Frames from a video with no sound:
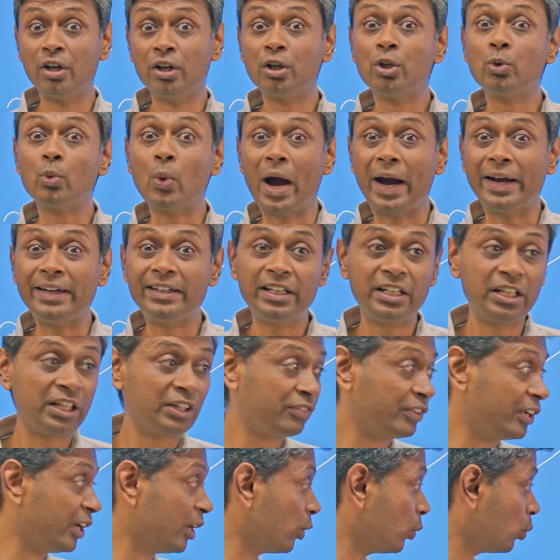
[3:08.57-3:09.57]
to
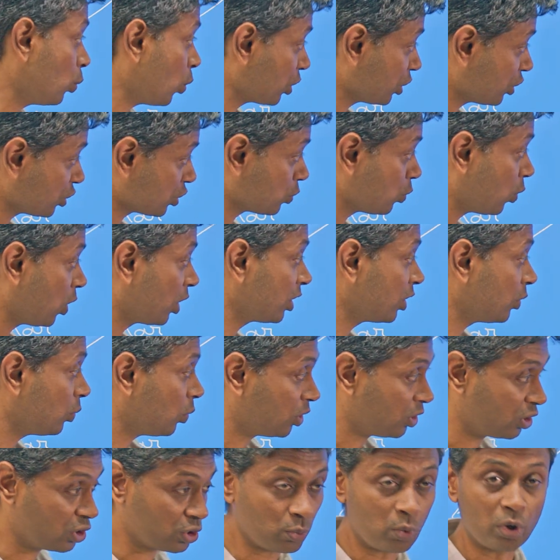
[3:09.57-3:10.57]
identify what is what,
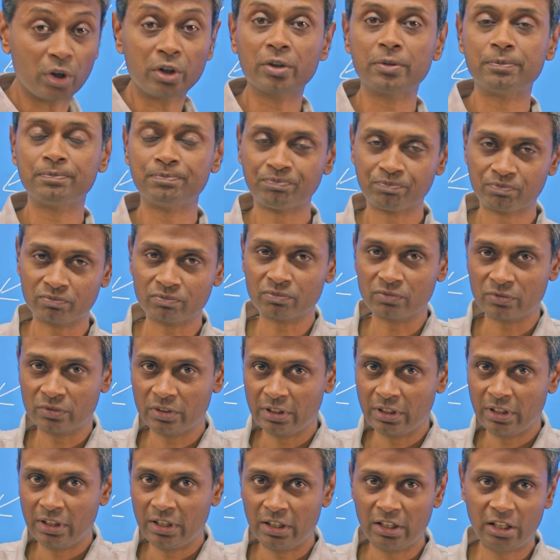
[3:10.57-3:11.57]
what is what.
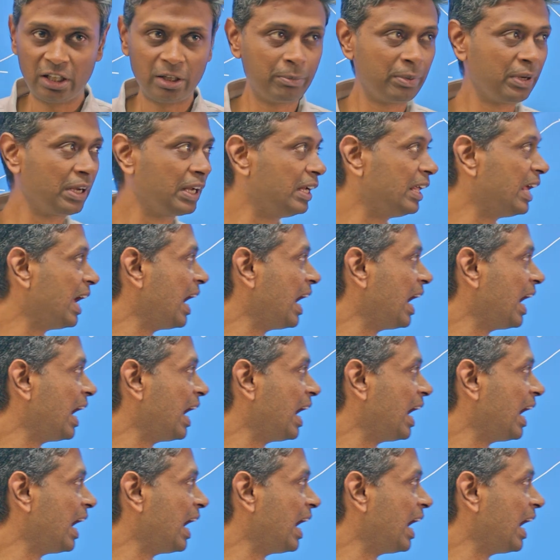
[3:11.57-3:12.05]
Typically,